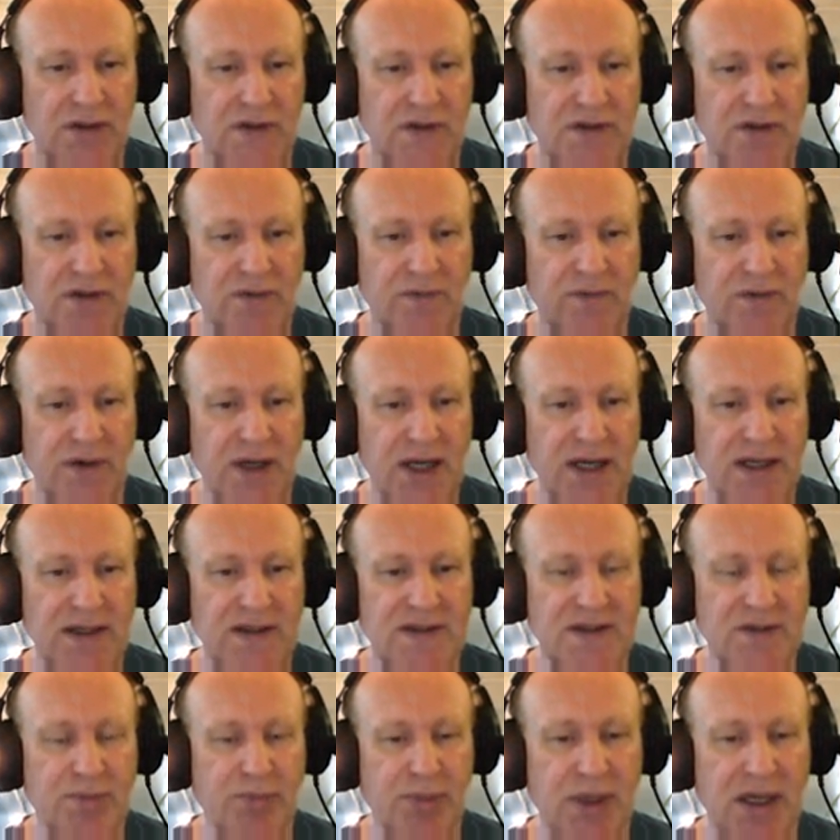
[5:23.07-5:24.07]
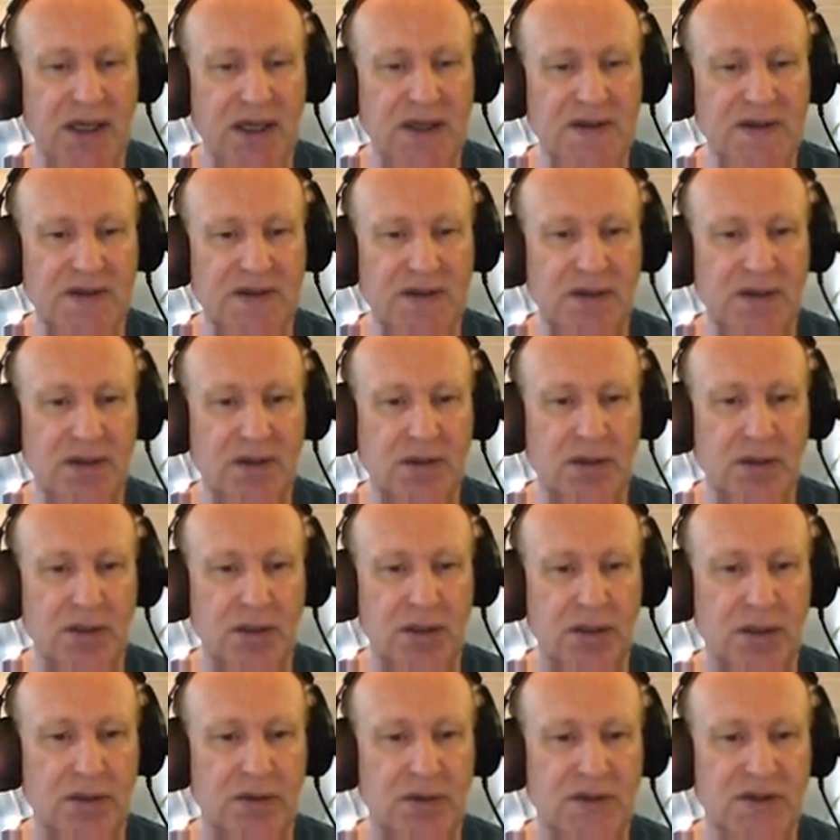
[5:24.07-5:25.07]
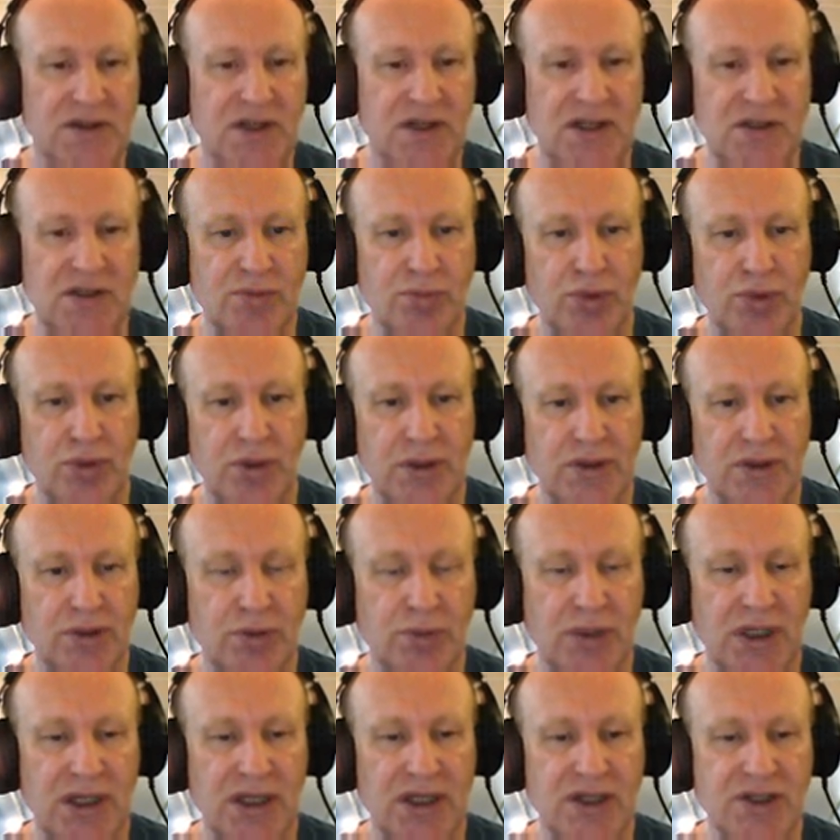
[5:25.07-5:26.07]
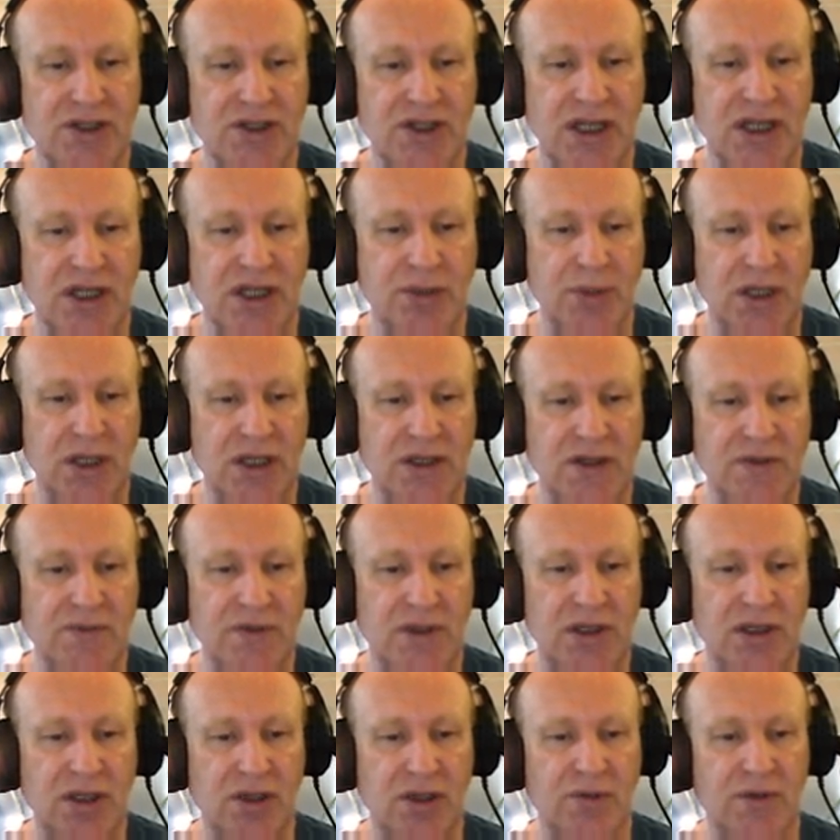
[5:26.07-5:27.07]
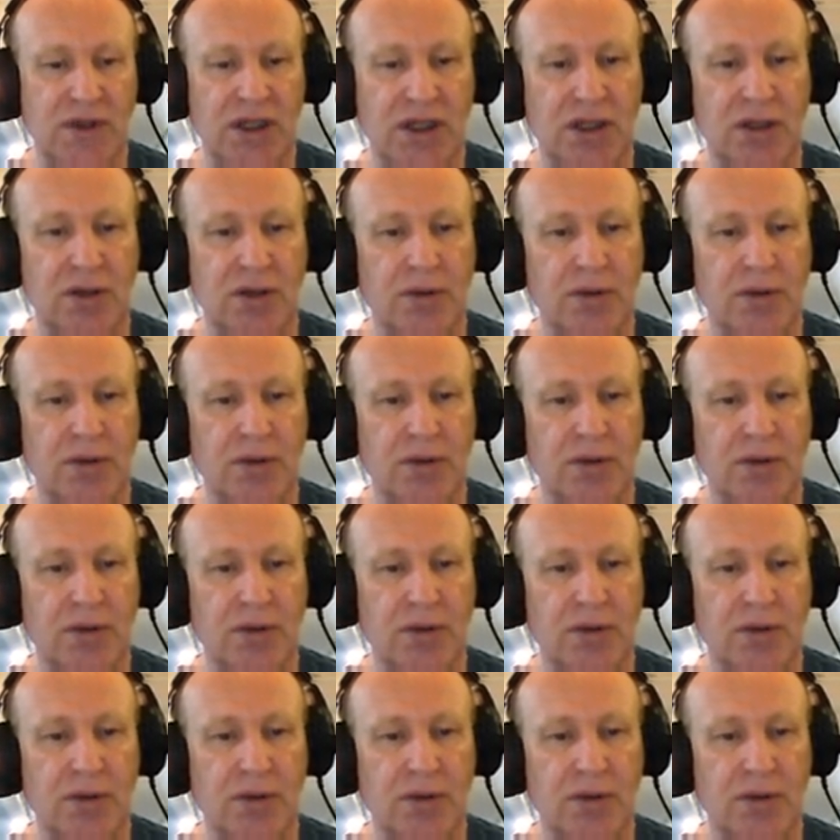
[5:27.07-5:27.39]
So find a space on the chessboard to make a checkmate with a queen.